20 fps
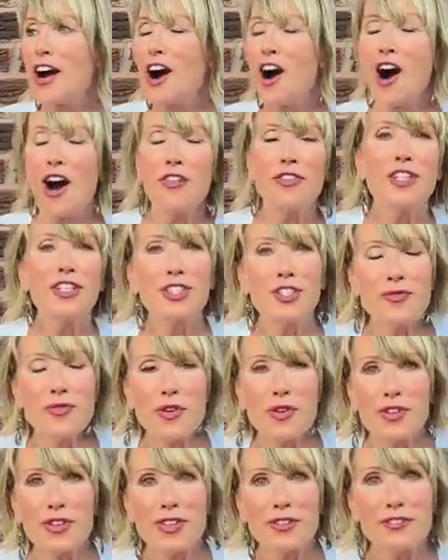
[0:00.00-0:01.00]
on this
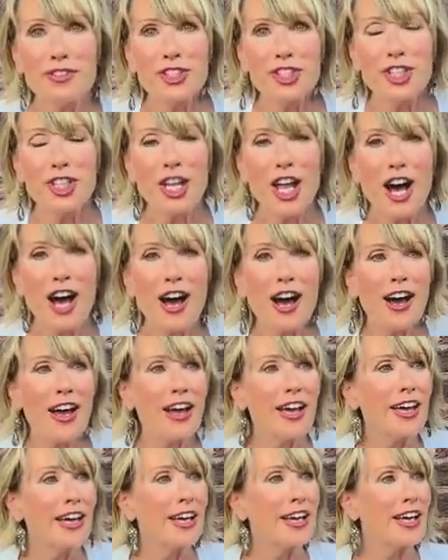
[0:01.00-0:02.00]
4th of
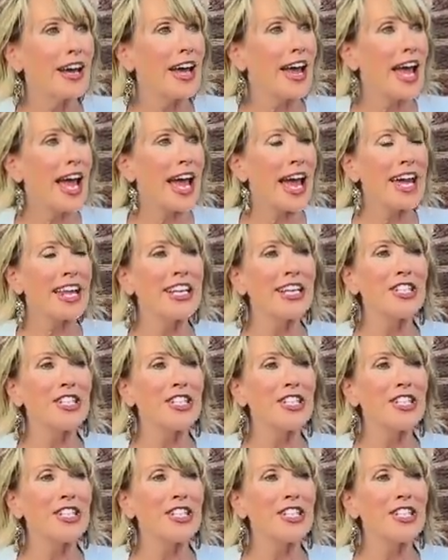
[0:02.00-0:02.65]
July? And